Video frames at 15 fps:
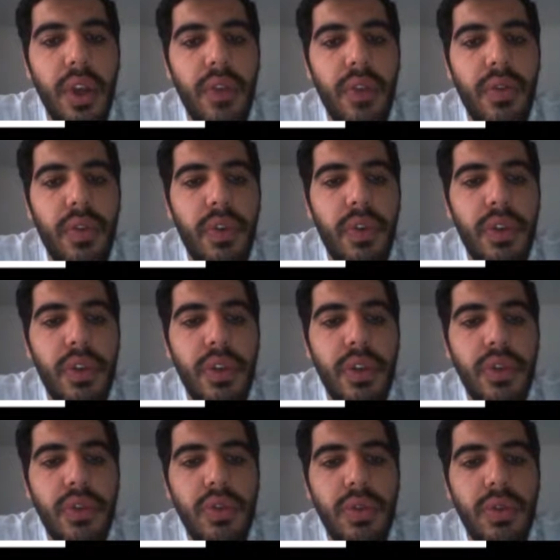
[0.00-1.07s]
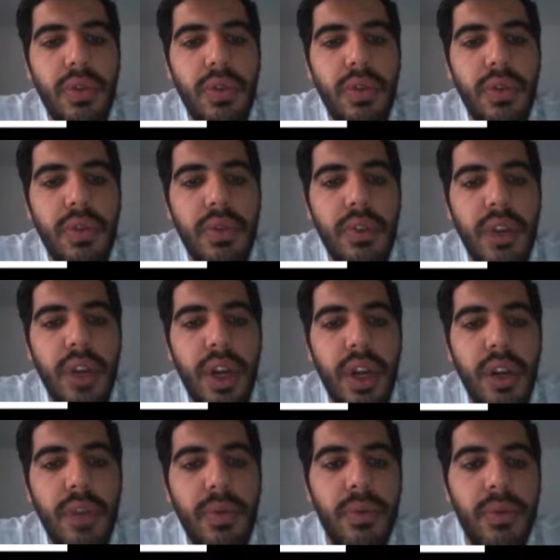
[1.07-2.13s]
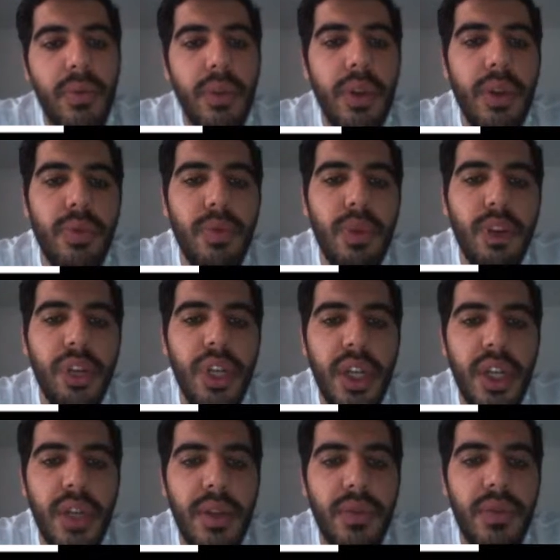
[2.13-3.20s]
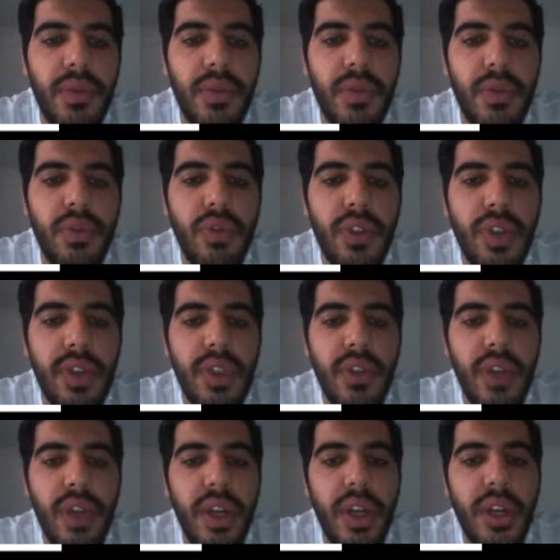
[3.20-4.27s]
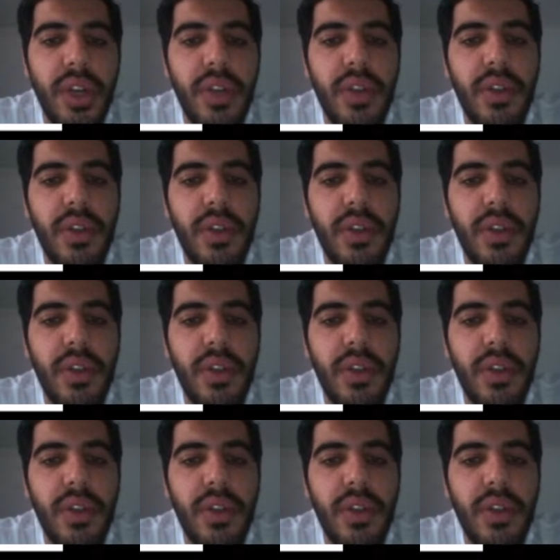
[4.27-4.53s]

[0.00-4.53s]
for the use of the SharePoint project. During this training,